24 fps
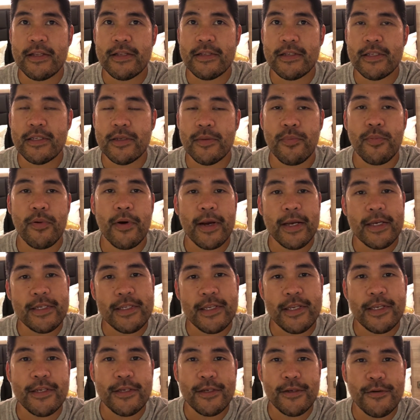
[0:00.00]

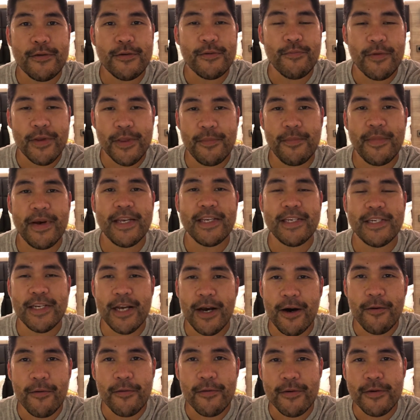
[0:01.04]
surprise issues with my
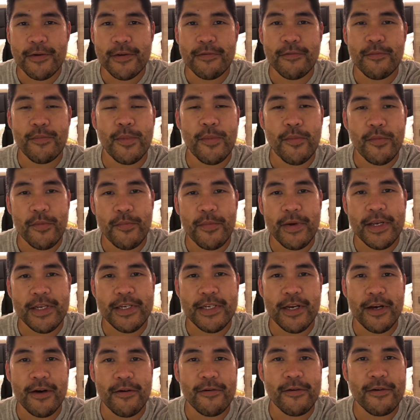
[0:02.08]
showers. Remember my
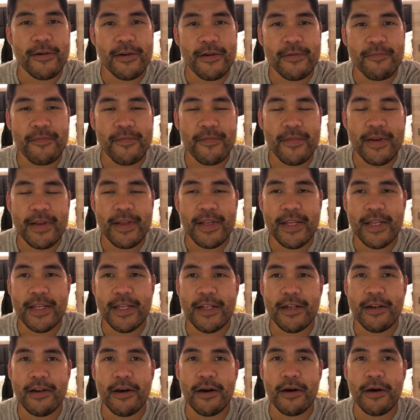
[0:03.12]
shower
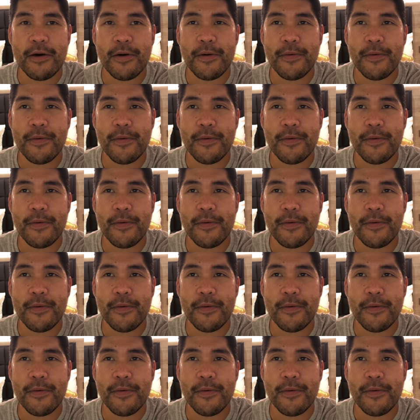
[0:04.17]
in